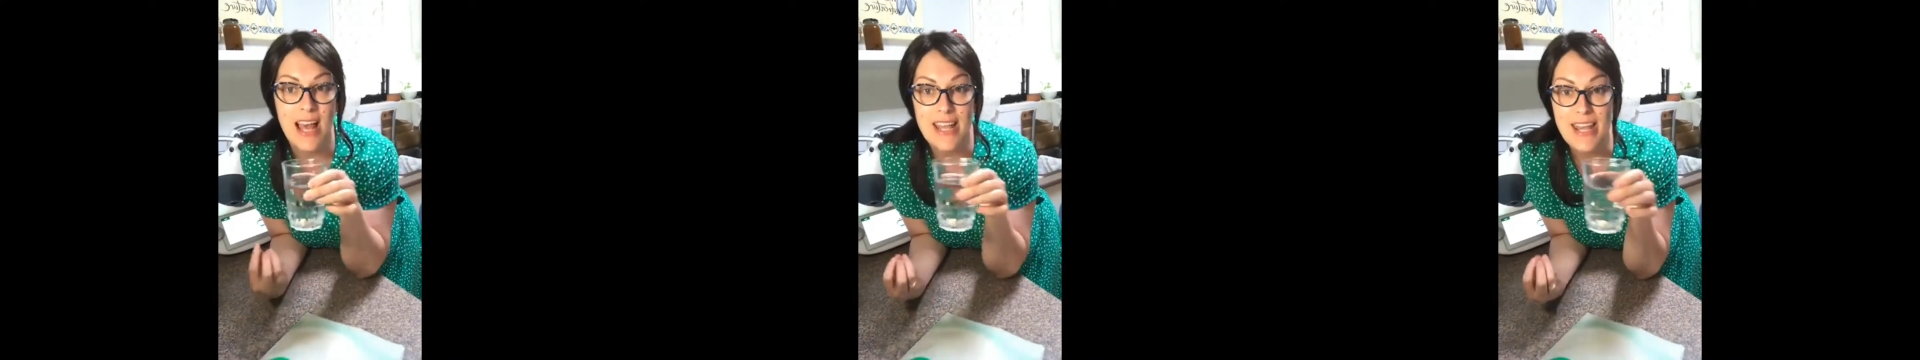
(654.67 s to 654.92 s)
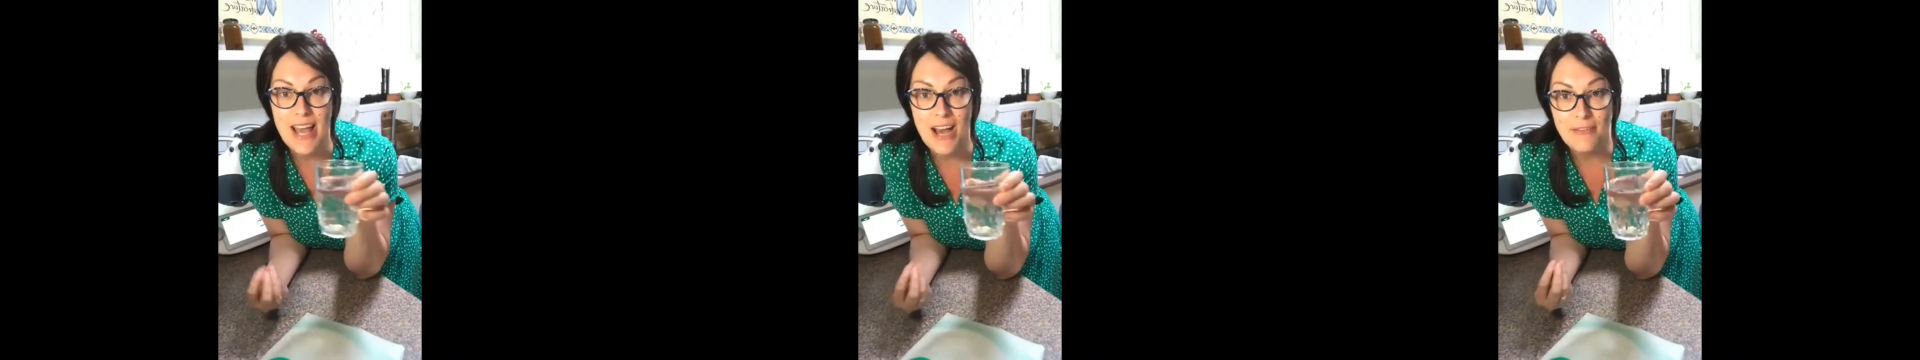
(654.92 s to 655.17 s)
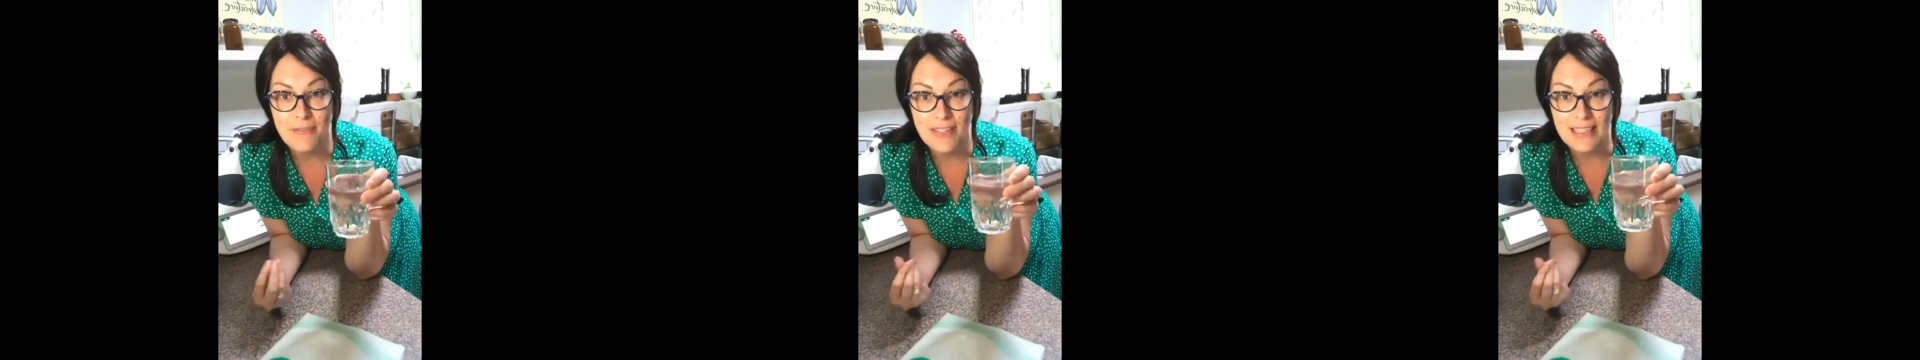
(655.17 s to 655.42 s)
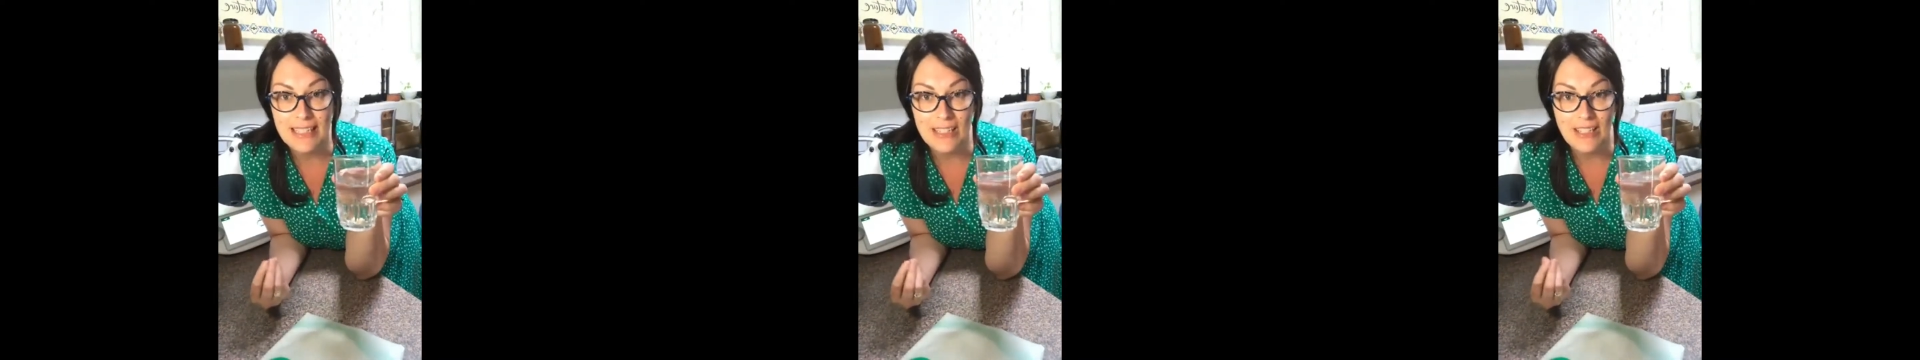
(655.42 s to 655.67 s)
enough
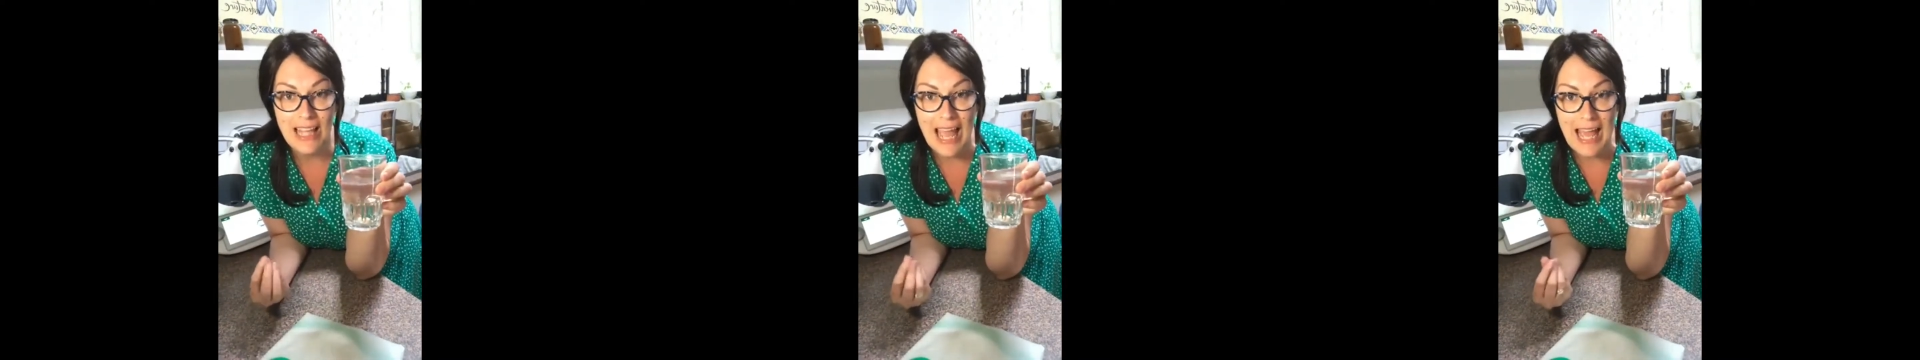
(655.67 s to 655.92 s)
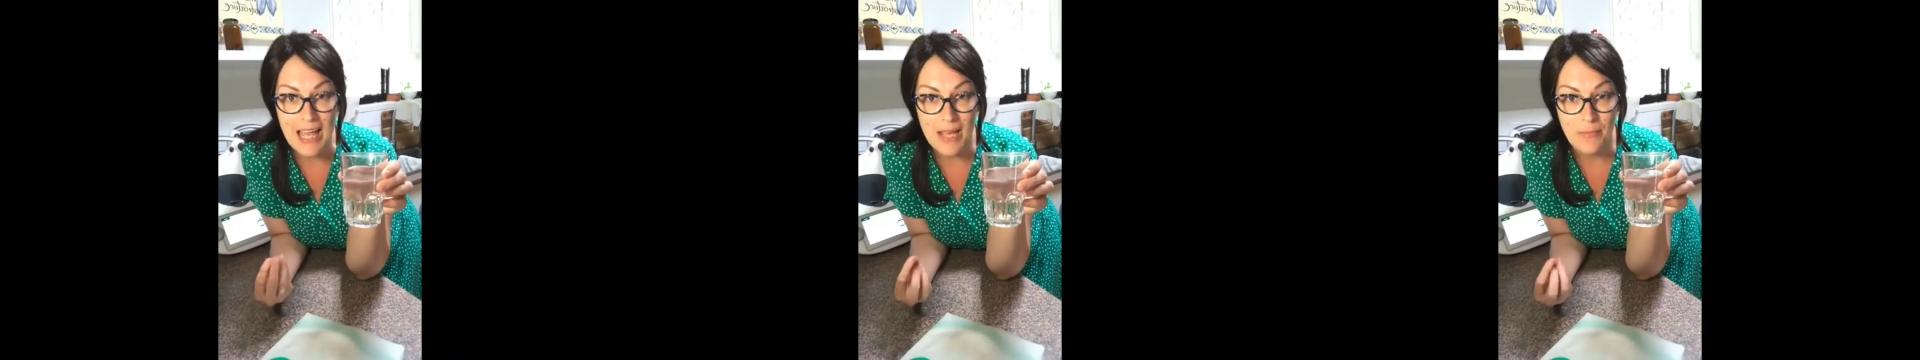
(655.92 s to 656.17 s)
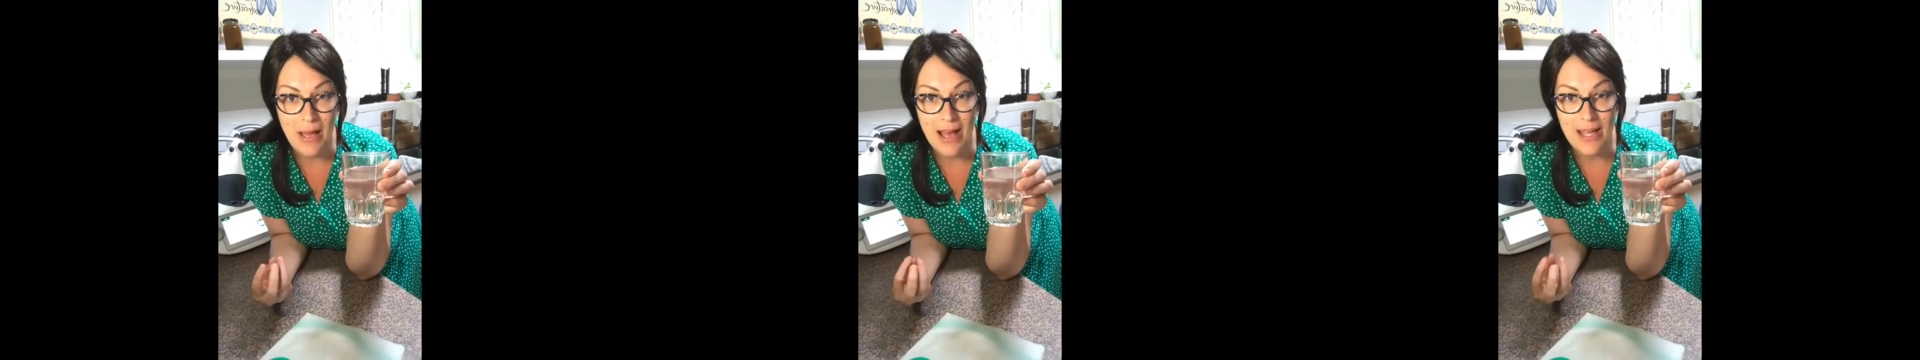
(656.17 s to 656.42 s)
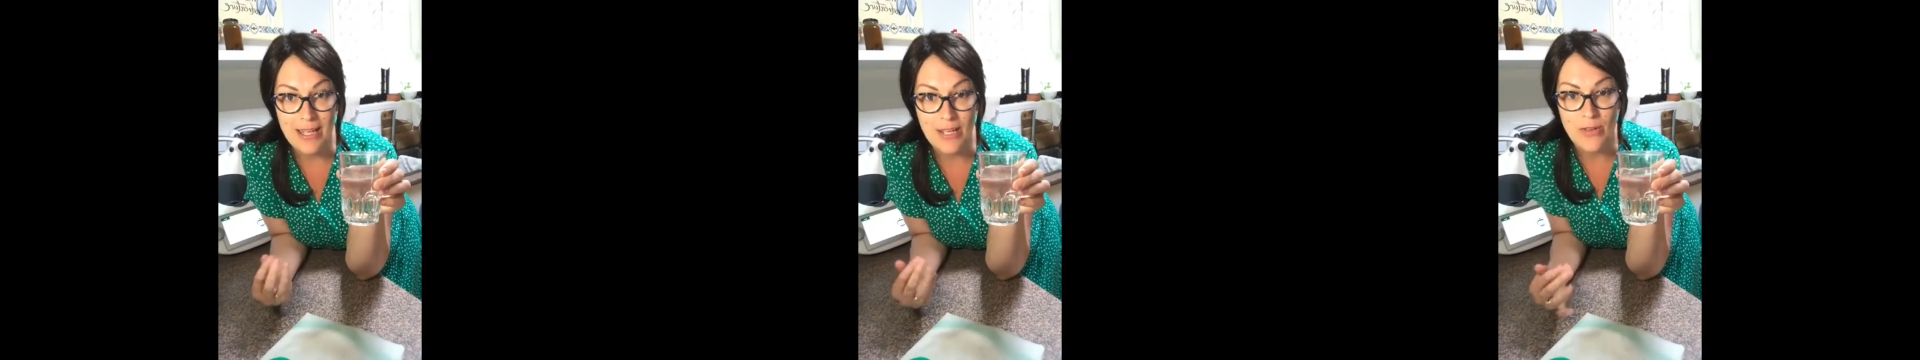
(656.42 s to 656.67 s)
little air
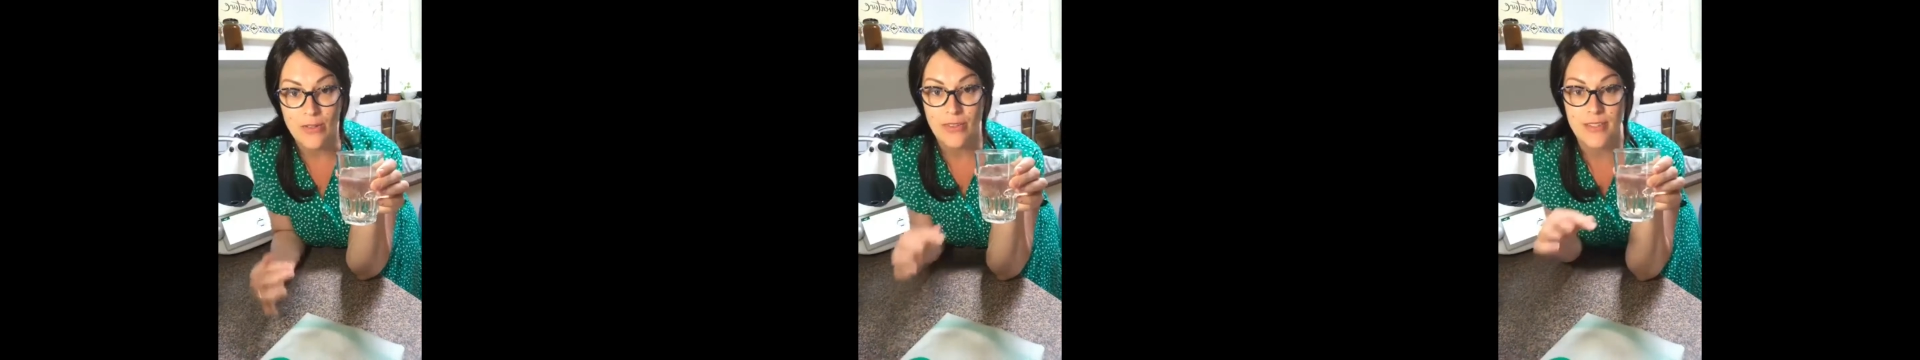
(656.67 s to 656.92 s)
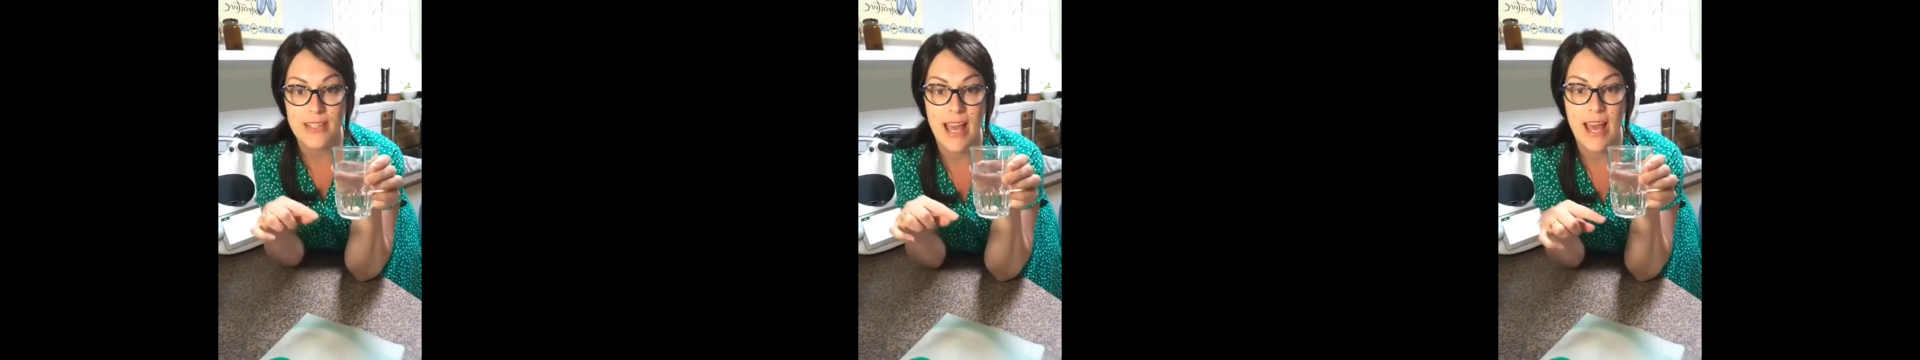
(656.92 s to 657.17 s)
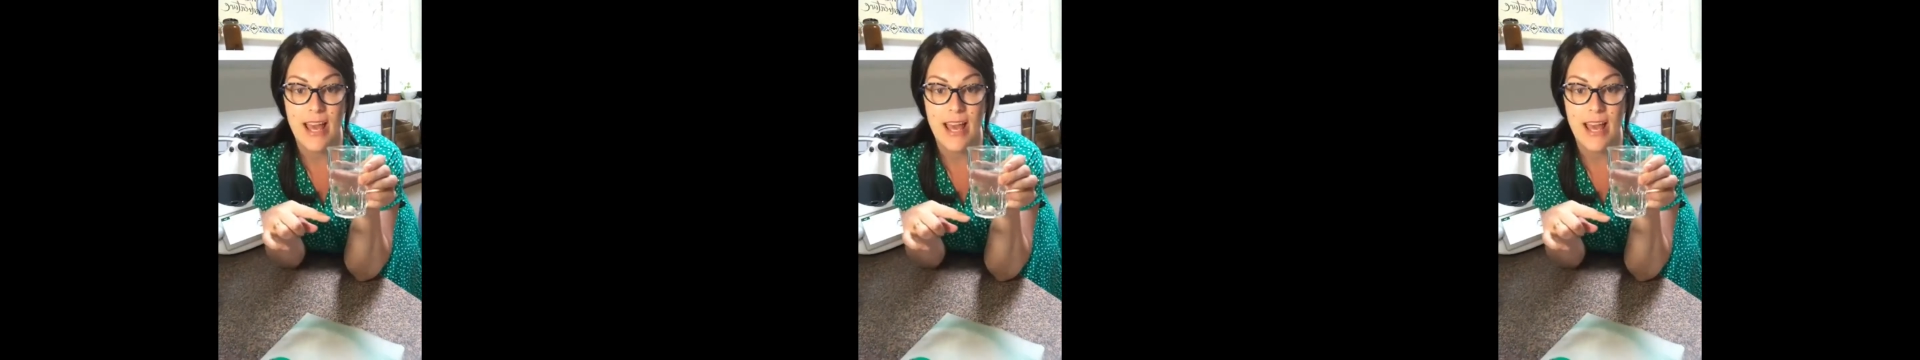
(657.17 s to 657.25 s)
particles